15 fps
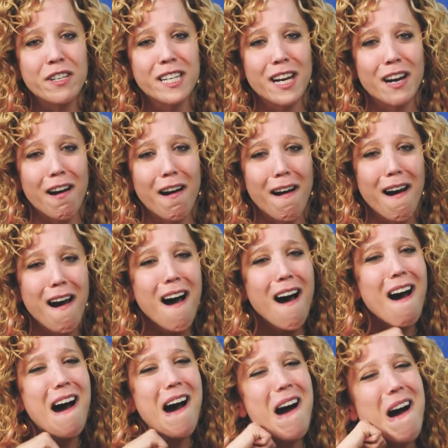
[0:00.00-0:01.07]
dinner.
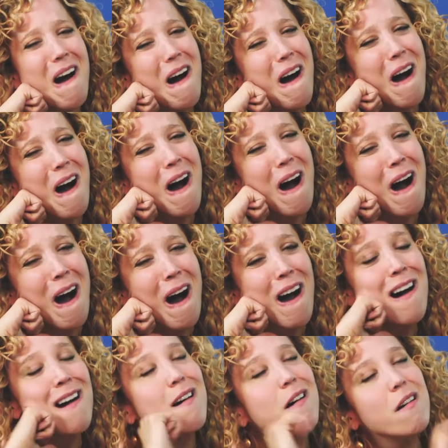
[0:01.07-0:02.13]
Aww.
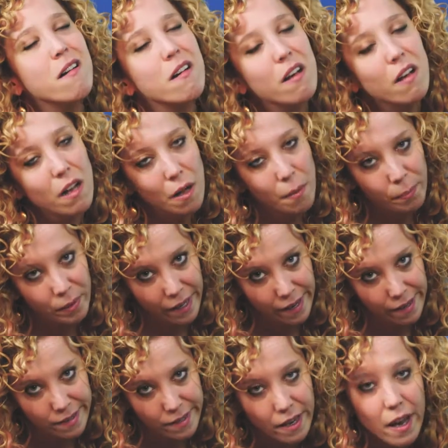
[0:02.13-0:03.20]

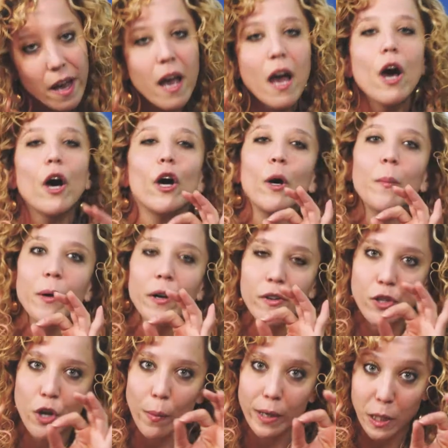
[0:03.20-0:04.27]
Please. Uber
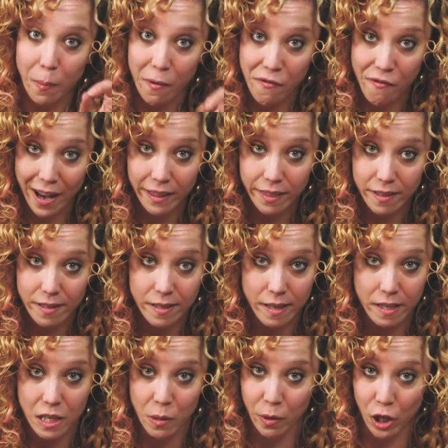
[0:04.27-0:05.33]
is going to perfect this
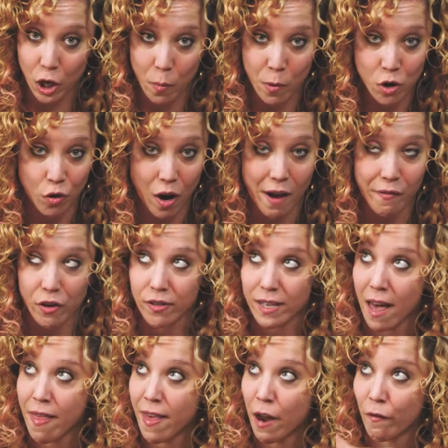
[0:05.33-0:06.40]
system with human drivers
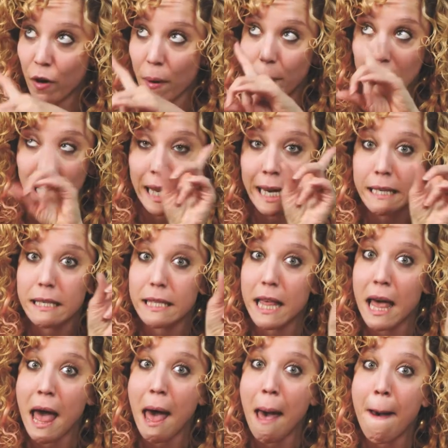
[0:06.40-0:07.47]
and then replace
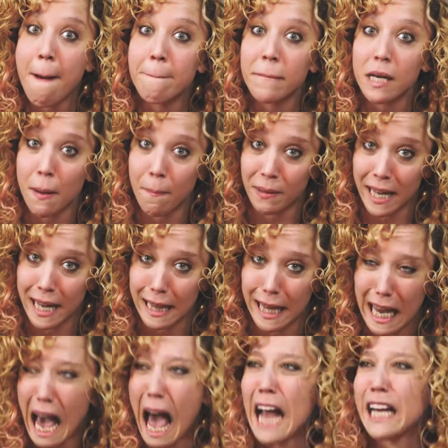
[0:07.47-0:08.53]
them
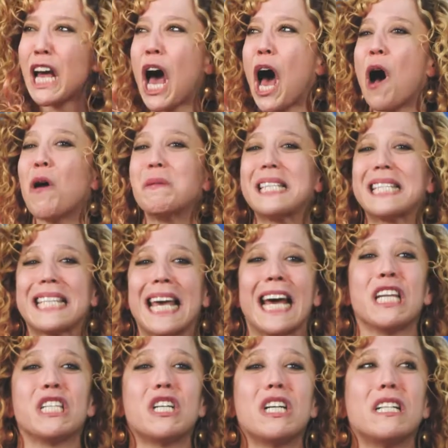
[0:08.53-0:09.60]
completely. I know,
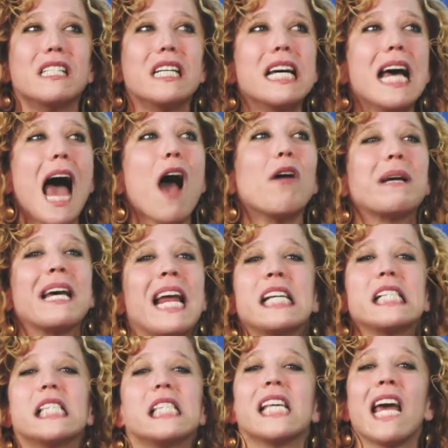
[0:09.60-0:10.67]
scandal! How can I
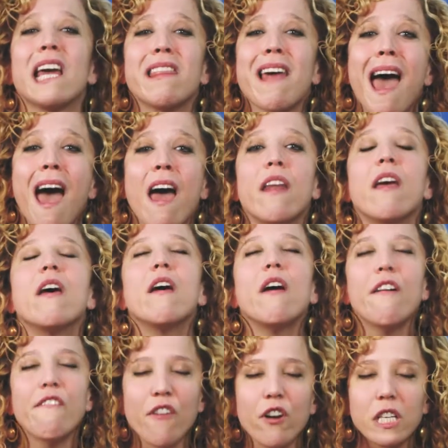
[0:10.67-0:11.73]
say that?
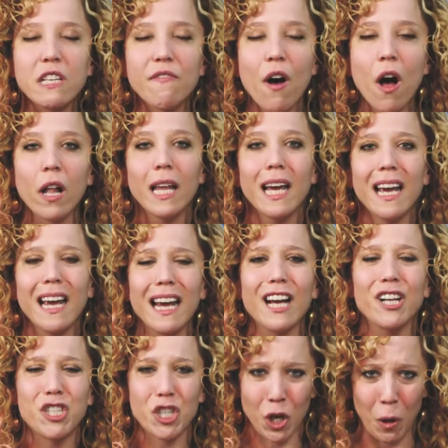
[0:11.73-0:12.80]
First of all,
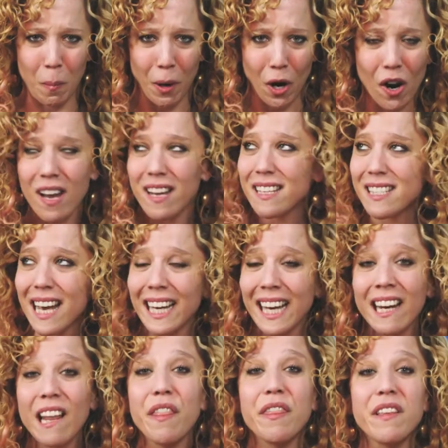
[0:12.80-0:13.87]
it's Uber.
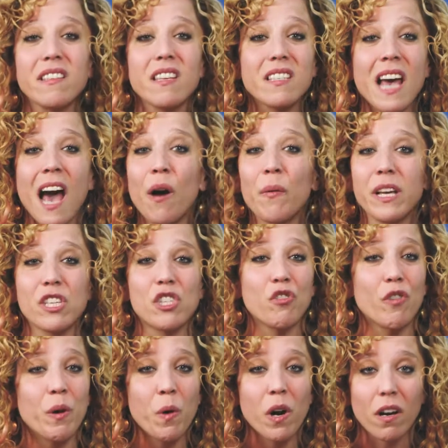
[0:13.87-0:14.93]
Second, this is how
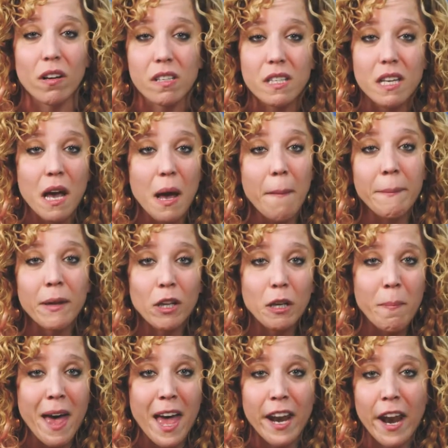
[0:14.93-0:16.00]
history works.
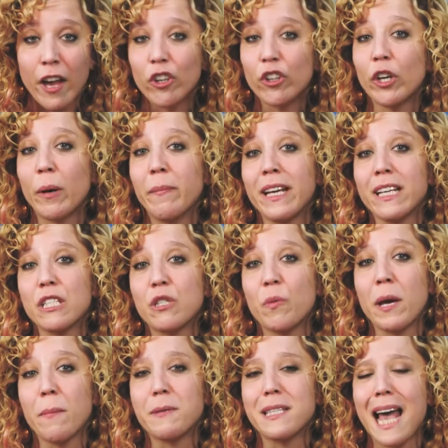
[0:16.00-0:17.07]
Milkmen, chimney
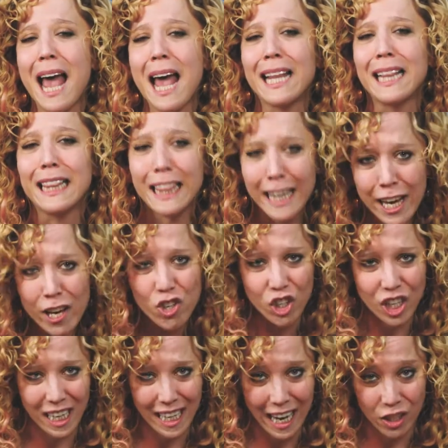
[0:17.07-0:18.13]
sweeps, and
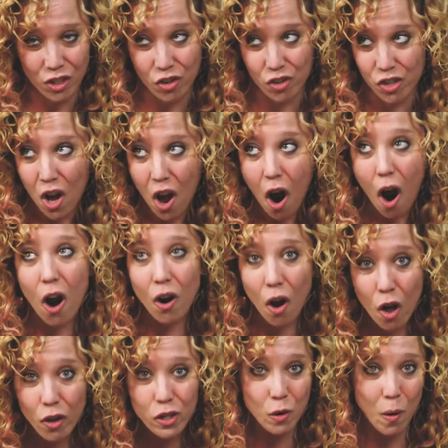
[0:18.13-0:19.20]
leech collectors are
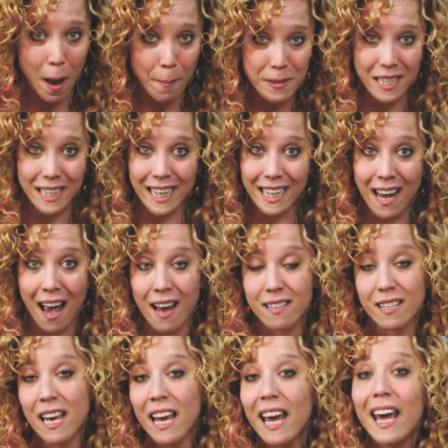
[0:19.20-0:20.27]
also obsolete,
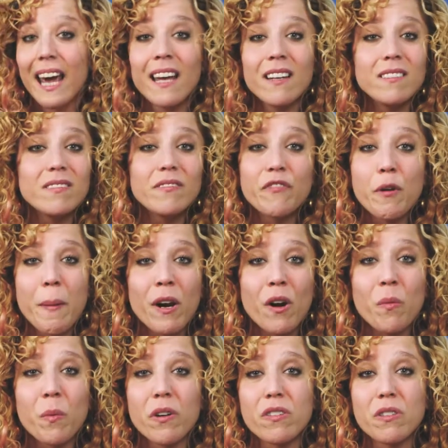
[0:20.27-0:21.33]
guys. And for
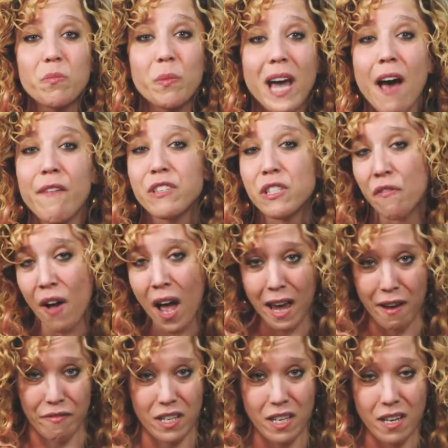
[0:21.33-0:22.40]
better or worse, we have survived.